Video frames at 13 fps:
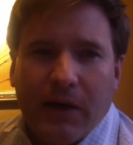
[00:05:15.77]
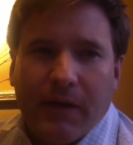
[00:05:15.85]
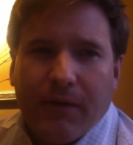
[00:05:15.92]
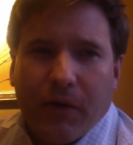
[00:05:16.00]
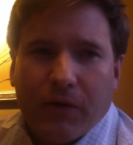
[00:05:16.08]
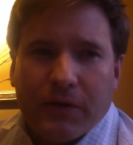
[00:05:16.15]

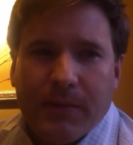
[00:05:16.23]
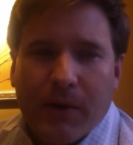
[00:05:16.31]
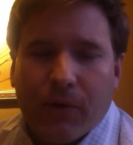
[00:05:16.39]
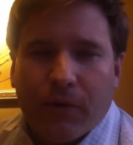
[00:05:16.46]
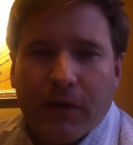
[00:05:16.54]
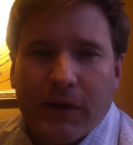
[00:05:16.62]
If there's some
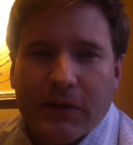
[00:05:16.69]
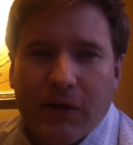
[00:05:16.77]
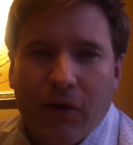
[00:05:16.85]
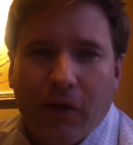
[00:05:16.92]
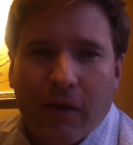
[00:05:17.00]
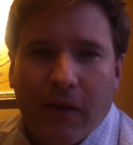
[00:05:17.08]
other things
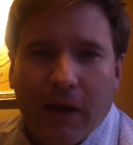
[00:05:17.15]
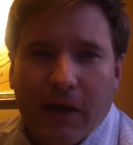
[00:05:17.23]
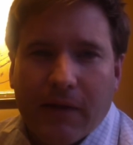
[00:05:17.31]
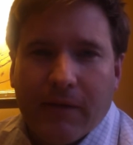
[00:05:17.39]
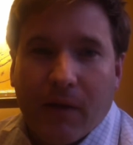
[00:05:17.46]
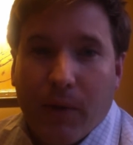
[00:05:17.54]
that you can think
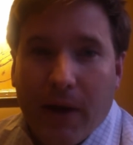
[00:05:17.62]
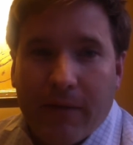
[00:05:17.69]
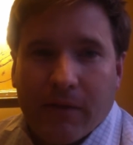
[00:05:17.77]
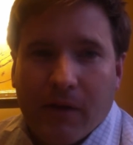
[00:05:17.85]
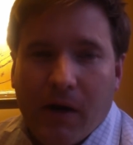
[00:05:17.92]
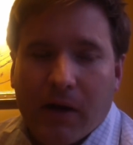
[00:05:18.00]
of that we
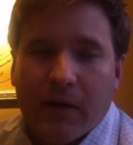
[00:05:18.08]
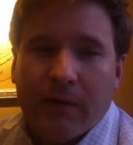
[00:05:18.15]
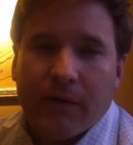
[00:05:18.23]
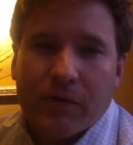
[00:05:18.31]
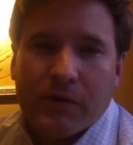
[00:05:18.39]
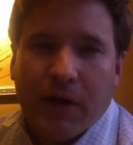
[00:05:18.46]
haven't thought of,
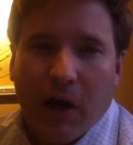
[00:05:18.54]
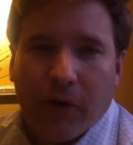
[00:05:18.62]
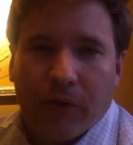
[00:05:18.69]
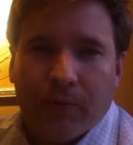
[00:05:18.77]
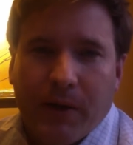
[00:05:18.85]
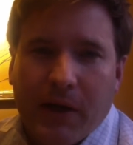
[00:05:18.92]
there's an
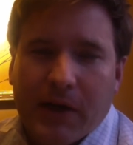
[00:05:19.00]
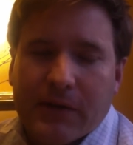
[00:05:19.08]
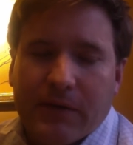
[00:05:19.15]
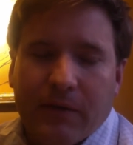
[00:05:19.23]
other box.